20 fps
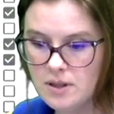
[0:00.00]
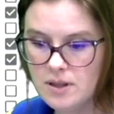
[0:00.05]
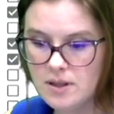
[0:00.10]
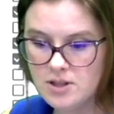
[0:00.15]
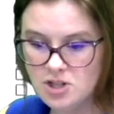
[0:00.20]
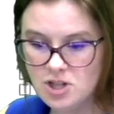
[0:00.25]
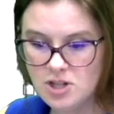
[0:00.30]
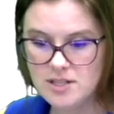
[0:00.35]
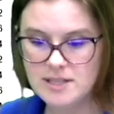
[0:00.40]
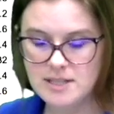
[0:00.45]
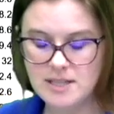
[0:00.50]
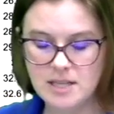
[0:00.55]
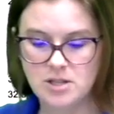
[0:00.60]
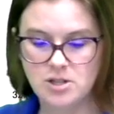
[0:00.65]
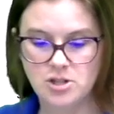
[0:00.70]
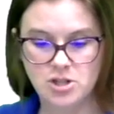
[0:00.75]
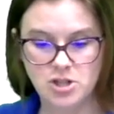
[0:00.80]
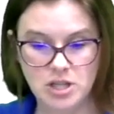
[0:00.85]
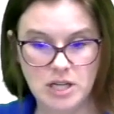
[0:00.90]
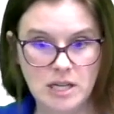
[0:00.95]
just this
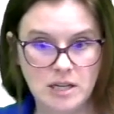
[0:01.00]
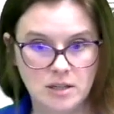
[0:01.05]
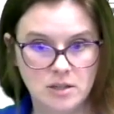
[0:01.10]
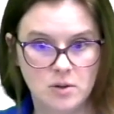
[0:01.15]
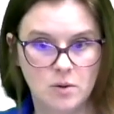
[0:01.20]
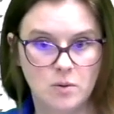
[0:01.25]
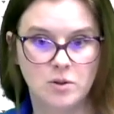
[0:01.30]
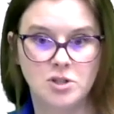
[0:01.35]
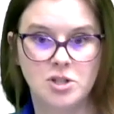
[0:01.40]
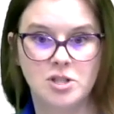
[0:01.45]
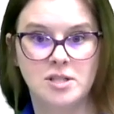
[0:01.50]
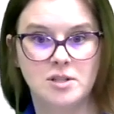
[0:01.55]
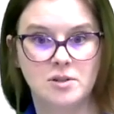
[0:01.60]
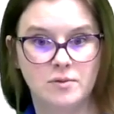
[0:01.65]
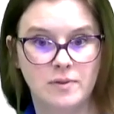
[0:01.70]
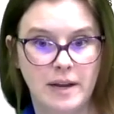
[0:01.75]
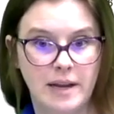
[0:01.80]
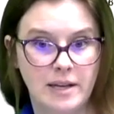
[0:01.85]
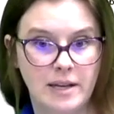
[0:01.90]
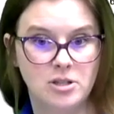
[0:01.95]
sheet or just
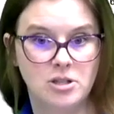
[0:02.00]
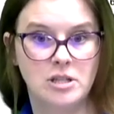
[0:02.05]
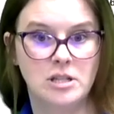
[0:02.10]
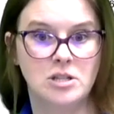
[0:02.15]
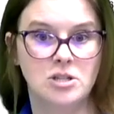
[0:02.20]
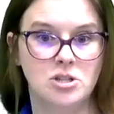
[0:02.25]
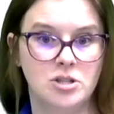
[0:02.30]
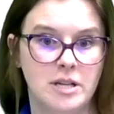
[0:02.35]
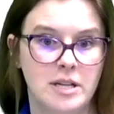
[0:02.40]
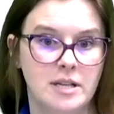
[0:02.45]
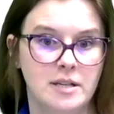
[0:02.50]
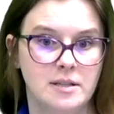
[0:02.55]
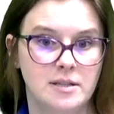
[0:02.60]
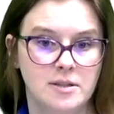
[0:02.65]
arrange in a sheet.